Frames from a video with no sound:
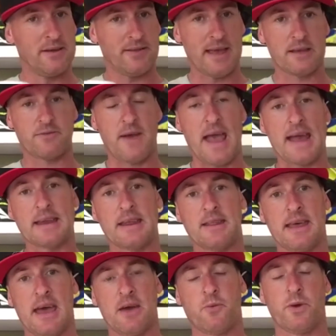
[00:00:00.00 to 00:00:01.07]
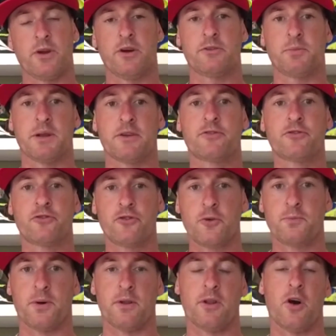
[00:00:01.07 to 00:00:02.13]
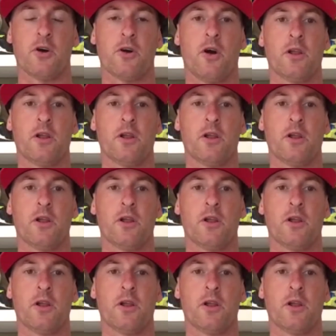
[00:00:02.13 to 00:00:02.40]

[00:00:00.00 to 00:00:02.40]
Thanks for hanging in there. We know it's been a super long